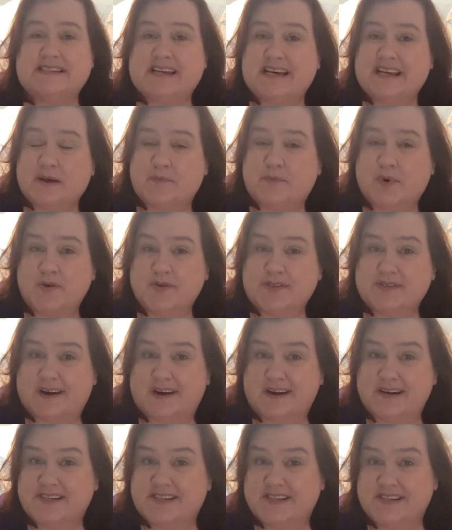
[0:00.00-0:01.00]
send a
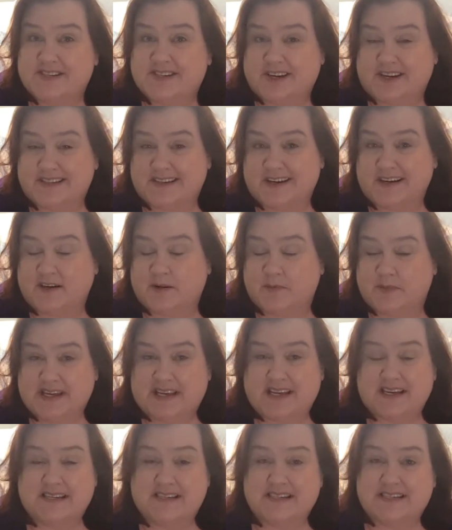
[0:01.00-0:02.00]
postcard to Chantel
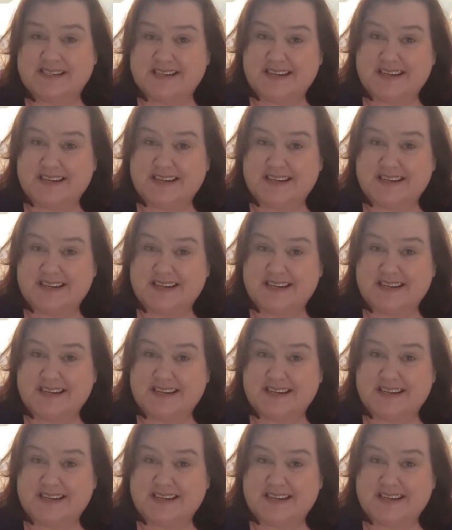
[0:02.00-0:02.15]
because,